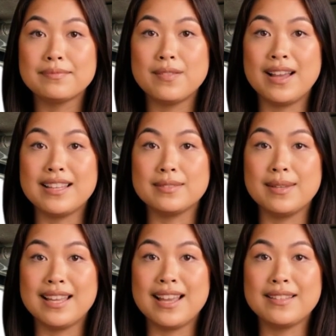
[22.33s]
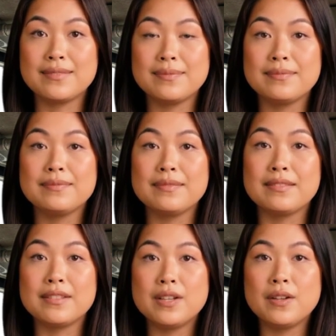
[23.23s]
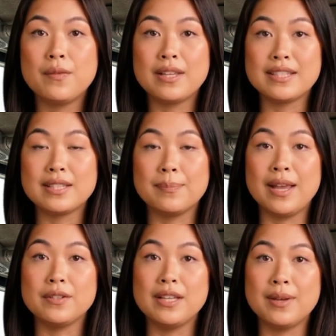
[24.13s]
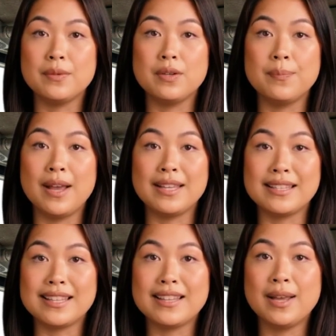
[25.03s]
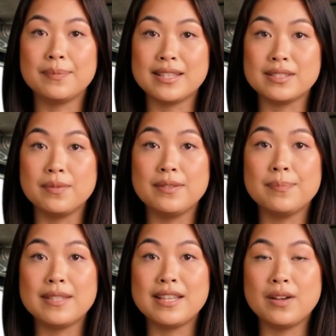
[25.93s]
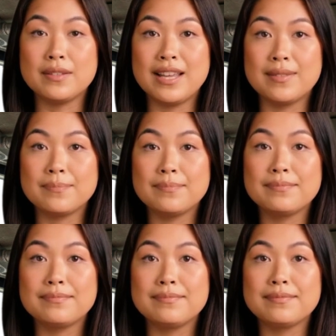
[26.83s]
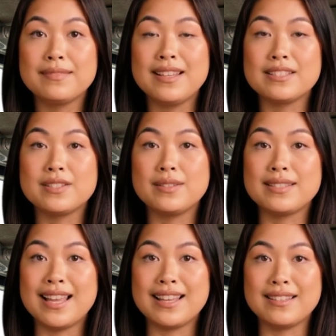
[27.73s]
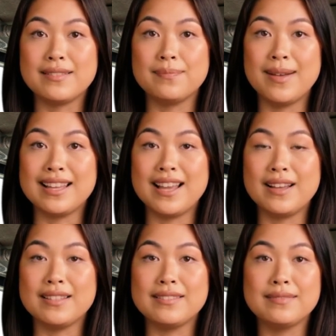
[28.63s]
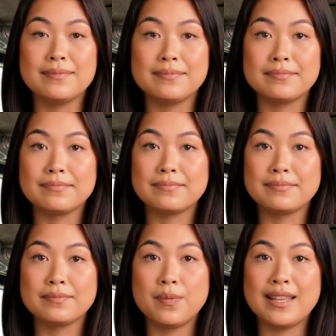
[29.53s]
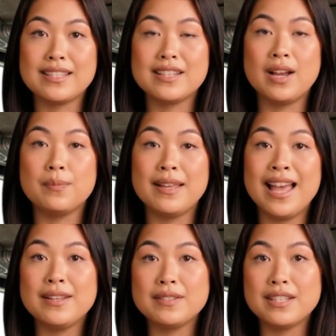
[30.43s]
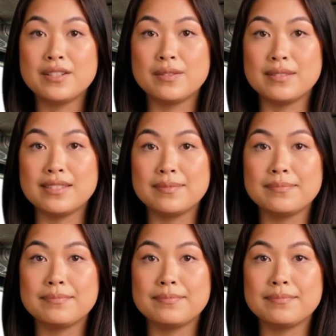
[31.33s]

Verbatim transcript: Let us begin. You are watching the Petrochemical Market Synopsis with me Michelle Kim. It is Tuesday, May 9th. Let's start with energy news.